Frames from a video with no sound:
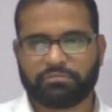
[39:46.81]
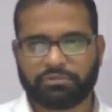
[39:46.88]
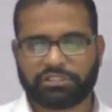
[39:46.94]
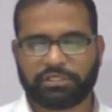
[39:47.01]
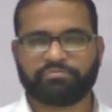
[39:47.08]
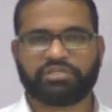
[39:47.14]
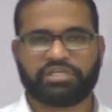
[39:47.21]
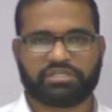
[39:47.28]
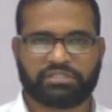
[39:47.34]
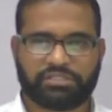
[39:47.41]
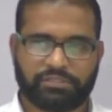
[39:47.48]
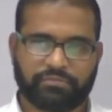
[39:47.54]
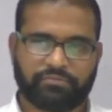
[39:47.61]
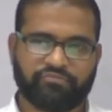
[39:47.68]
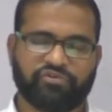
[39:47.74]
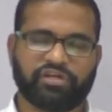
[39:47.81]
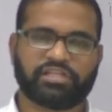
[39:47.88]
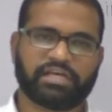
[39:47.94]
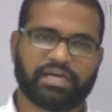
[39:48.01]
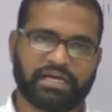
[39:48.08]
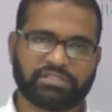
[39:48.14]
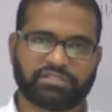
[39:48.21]
subjects were in
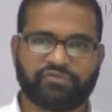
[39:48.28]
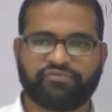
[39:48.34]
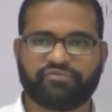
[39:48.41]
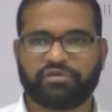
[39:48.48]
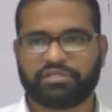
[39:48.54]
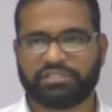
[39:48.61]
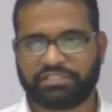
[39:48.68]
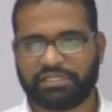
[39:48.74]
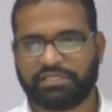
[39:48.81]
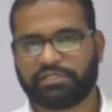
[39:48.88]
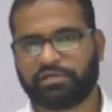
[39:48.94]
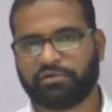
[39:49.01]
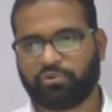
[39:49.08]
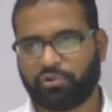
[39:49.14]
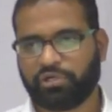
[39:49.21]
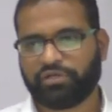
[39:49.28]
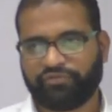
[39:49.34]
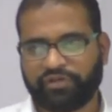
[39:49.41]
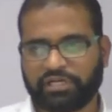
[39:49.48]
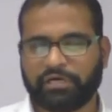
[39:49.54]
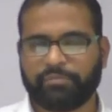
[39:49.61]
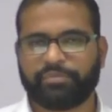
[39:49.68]
the hands of central only
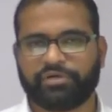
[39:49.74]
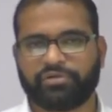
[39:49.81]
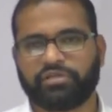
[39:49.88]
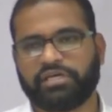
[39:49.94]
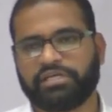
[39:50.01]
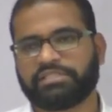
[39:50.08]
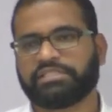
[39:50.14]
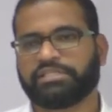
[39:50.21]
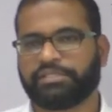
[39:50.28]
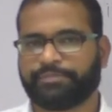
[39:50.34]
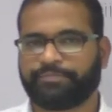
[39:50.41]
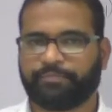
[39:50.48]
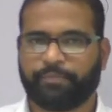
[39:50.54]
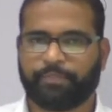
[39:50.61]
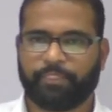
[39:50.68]
when compared to the NCT.